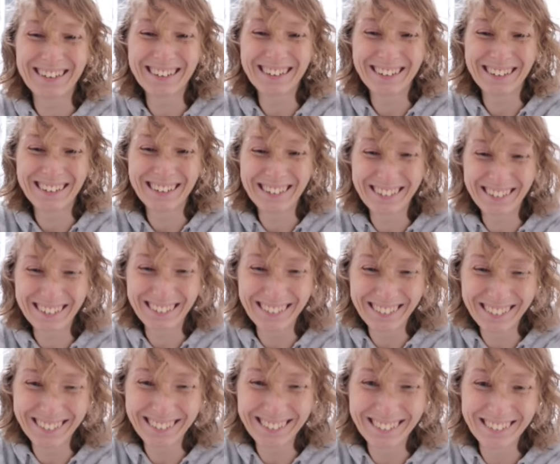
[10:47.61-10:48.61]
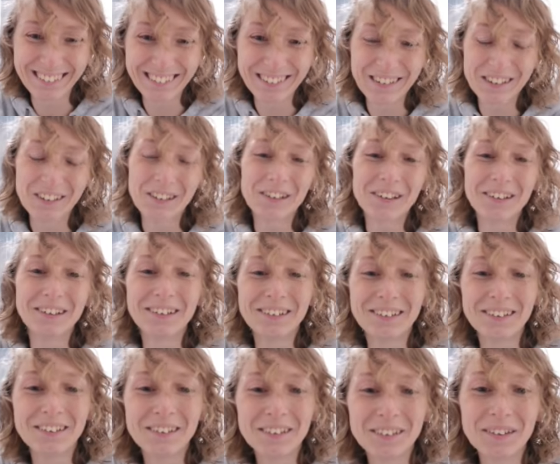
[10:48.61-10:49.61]

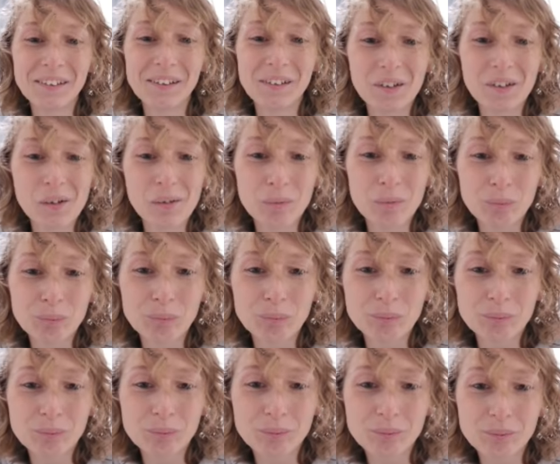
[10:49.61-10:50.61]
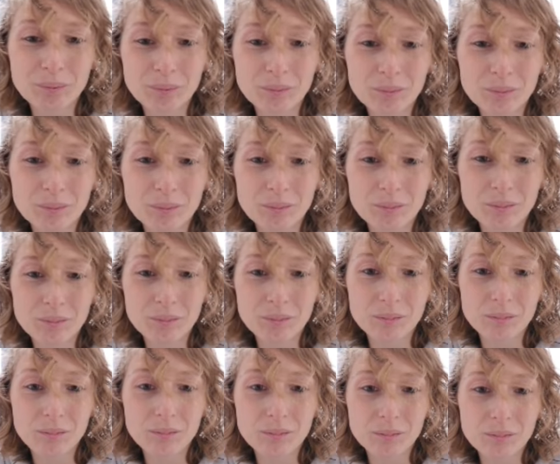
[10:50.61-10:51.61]

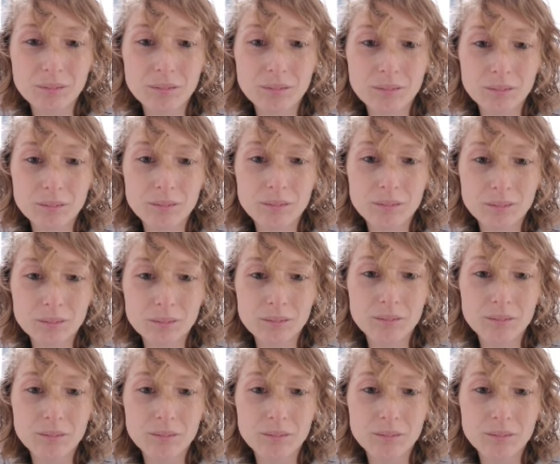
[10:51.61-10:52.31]
This person isn't speaking.